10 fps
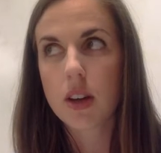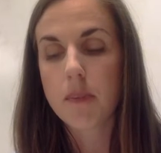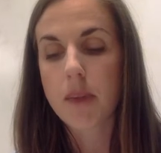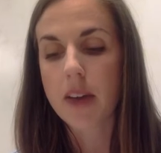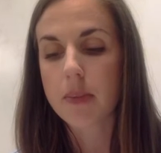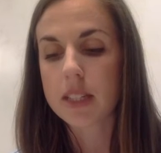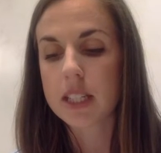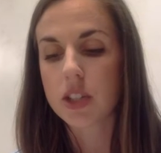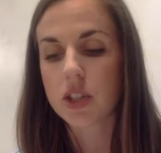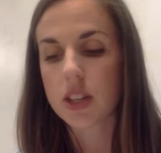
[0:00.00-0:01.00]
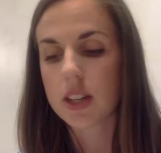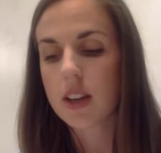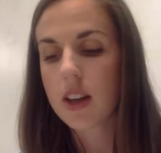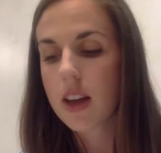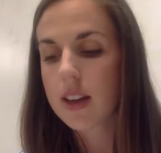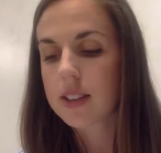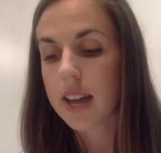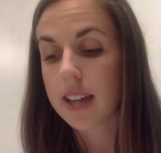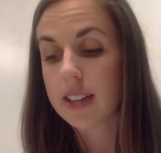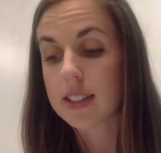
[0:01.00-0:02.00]
mathematician,
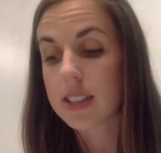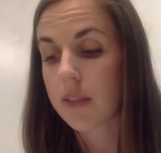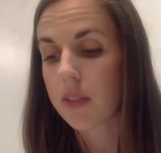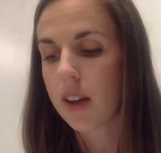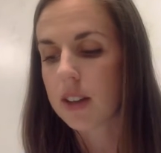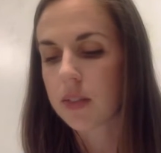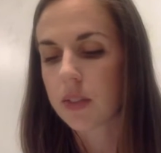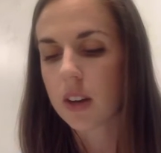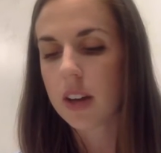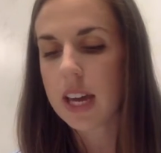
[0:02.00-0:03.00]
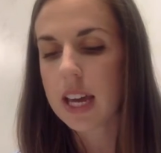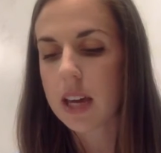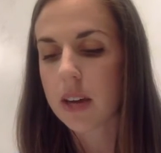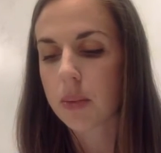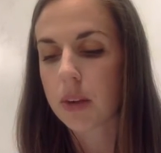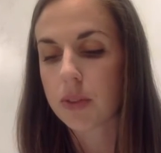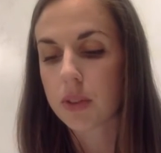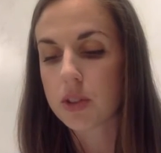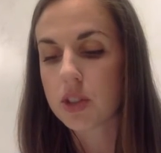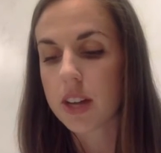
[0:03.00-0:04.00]
scientist, and philosopher. He
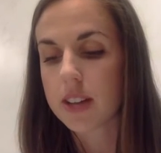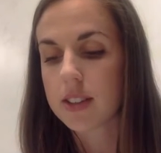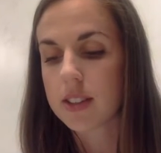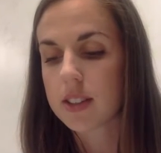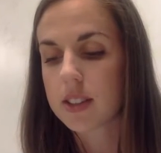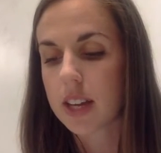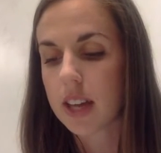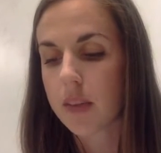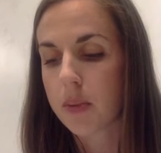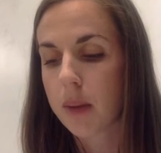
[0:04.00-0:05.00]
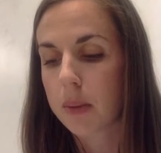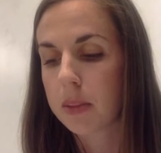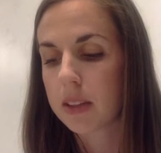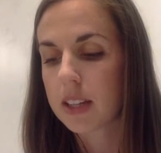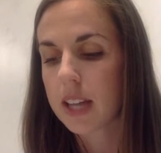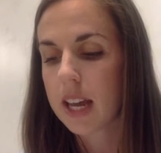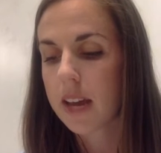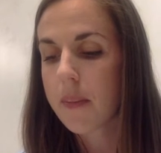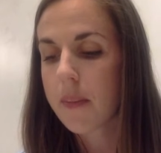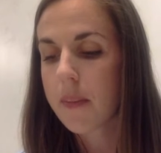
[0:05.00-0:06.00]
revolutionized the study of
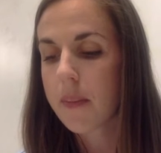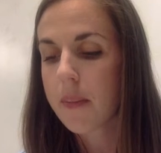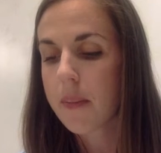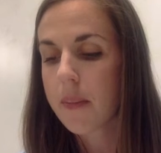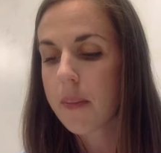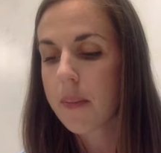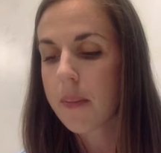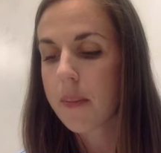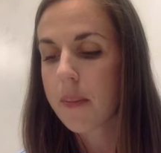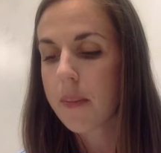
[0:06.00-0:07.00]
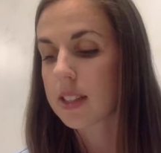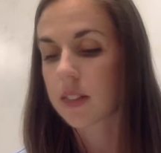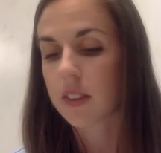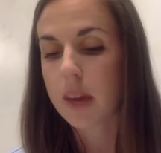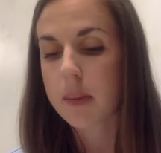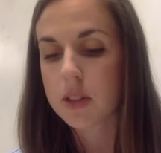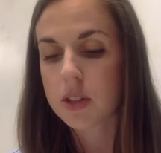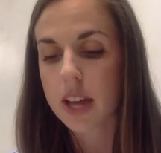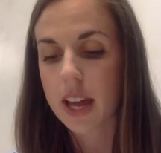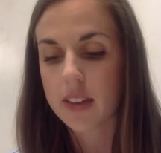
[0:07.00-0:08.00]
probability as well as the sciences of
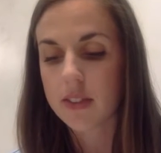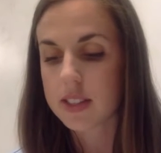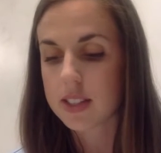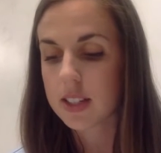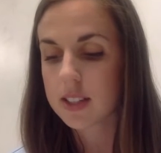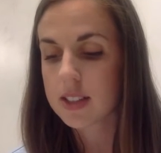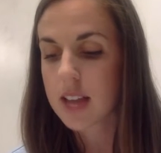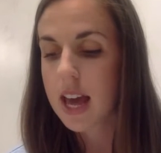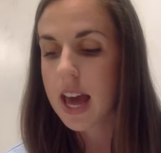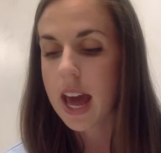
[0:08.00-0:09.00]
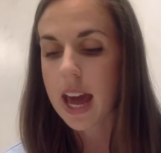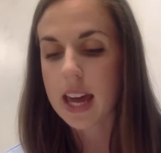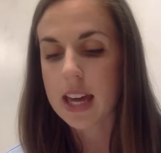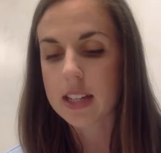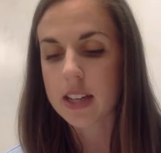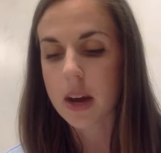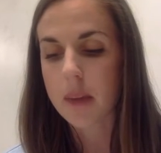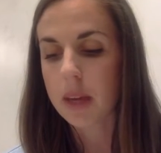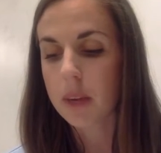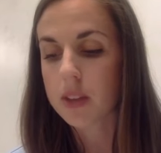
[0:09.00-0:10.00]
chemistry and physics. And
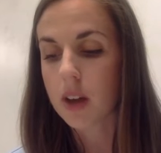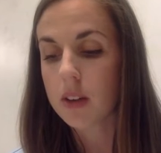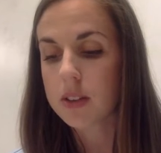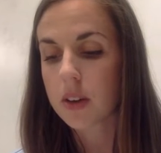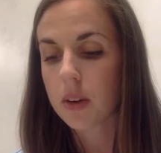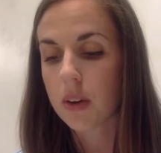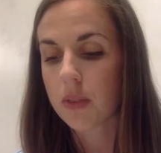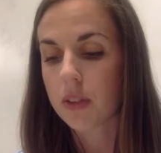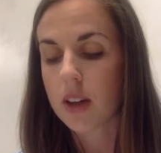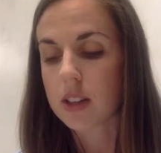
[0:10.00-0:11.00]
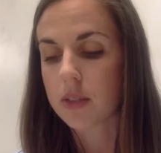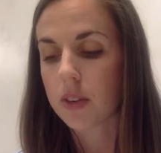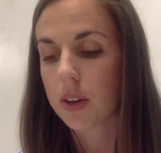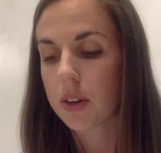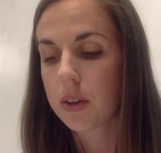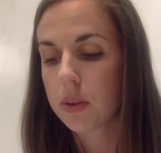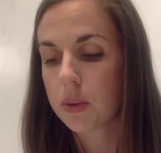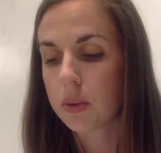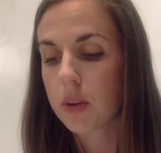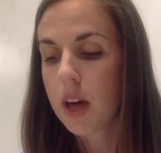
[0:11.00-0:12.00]
he was also a philosopher
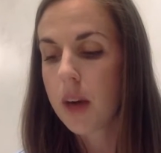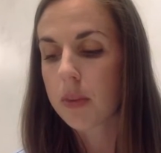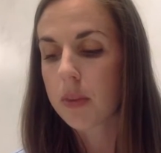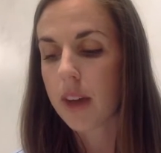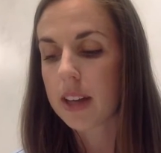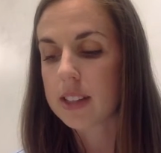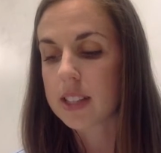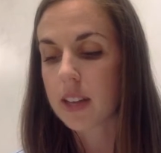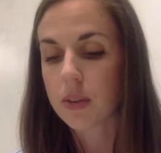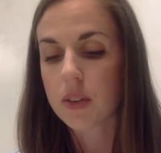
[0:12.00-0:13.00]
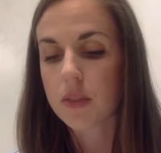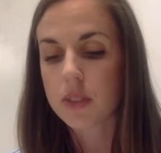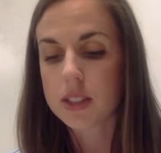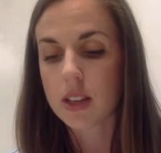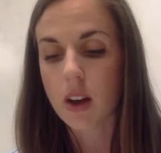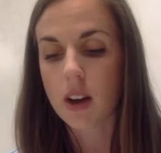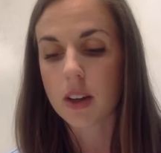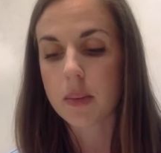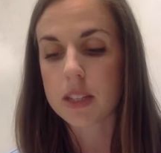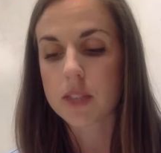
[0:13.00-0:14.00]
who provided several convincing
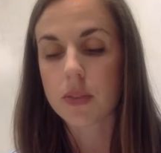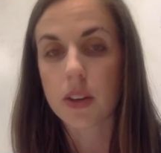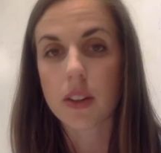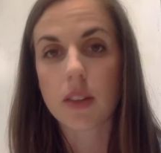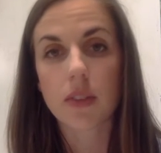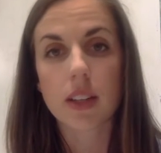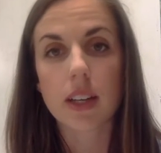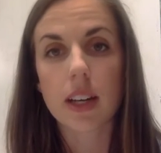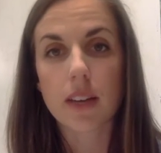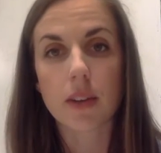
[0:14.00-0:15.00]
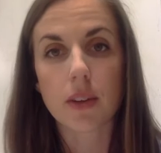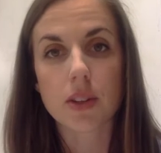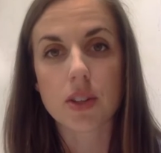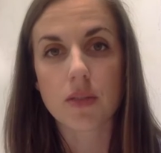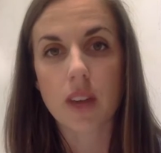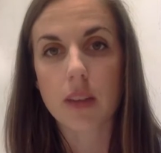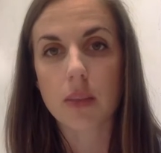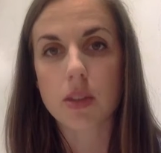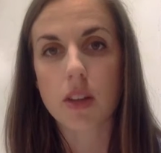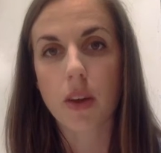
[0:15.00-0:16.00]
arguments for the validity of the Christian faith,
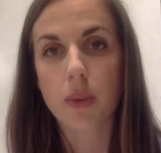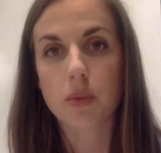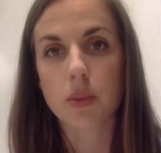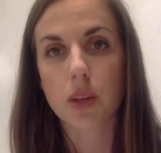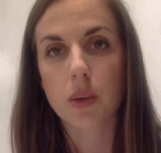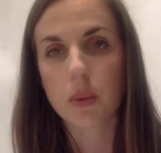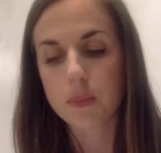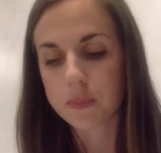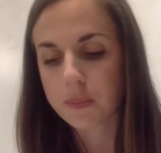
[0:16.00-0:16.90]
which I thought was really cool.